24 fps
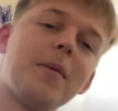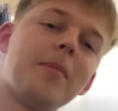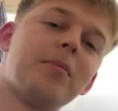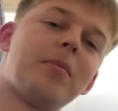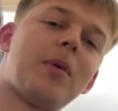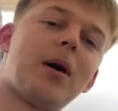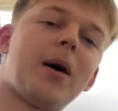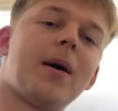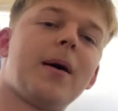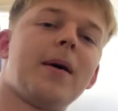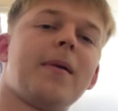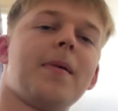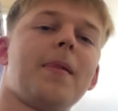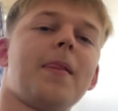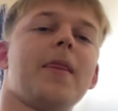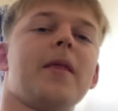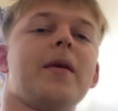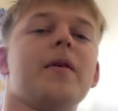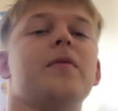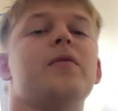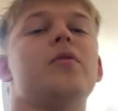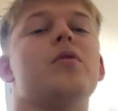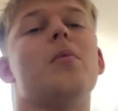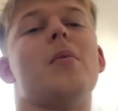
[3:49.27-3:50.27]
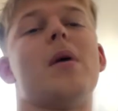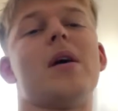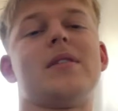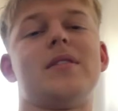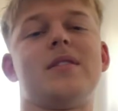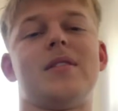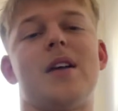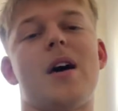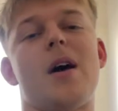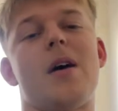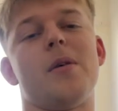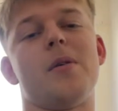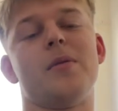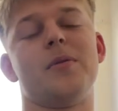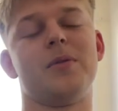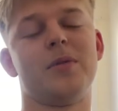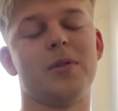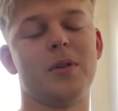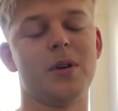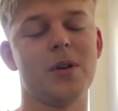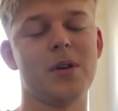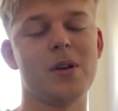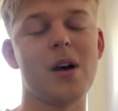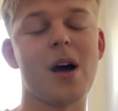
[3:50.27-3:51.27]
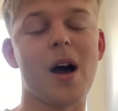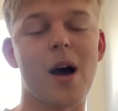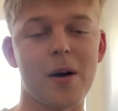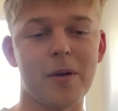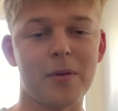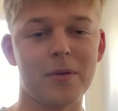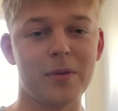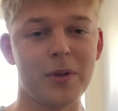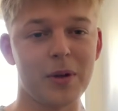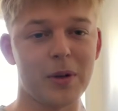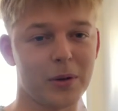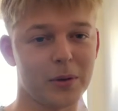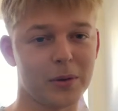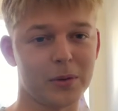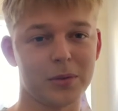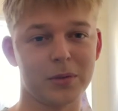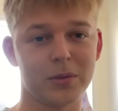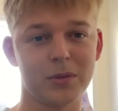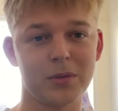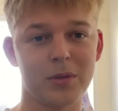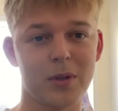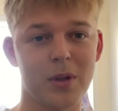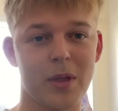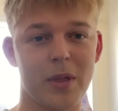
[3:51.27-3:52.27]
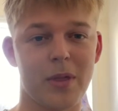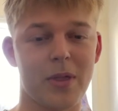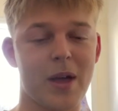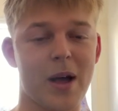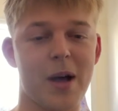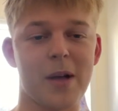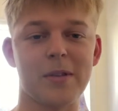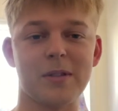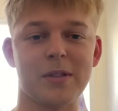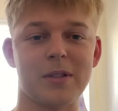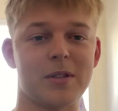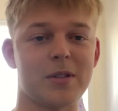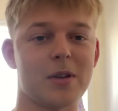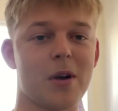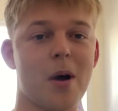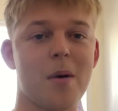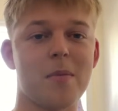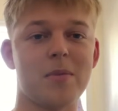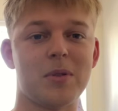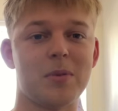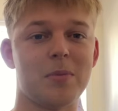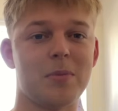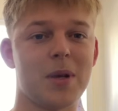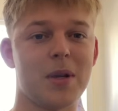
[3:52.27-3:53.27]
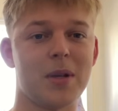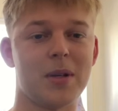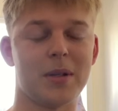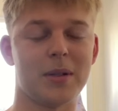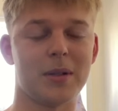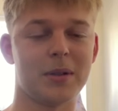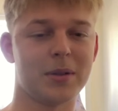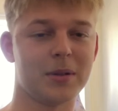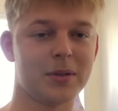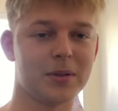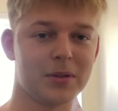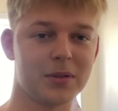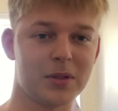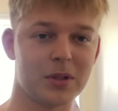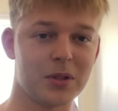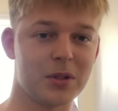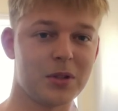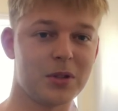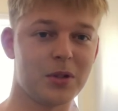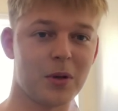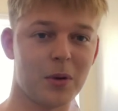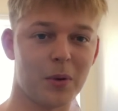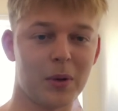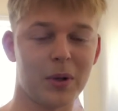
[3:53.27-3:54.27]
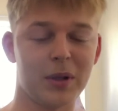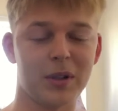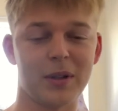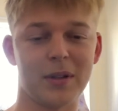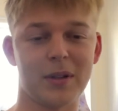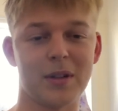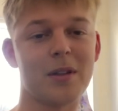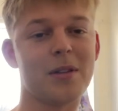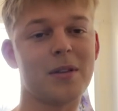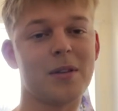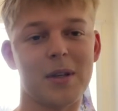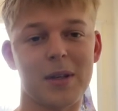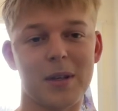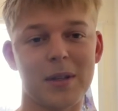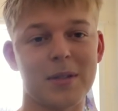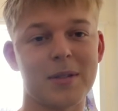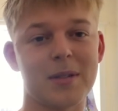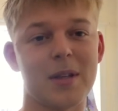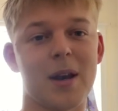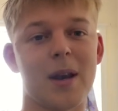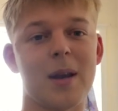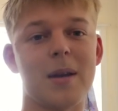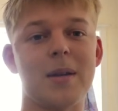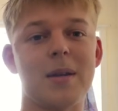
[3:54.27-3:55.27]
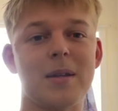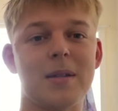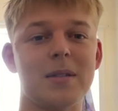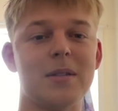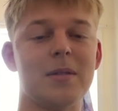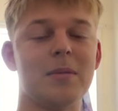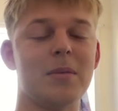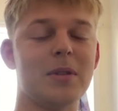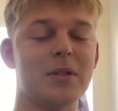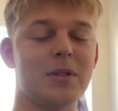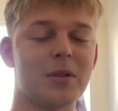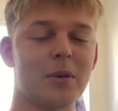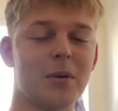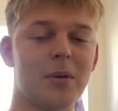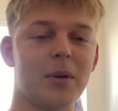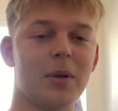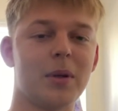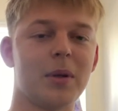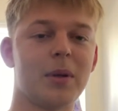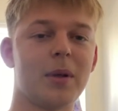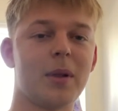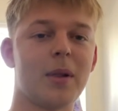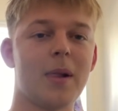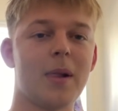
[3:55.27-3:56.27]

But for myself, I feel 1,000 times better just doing the things that I need to be doing.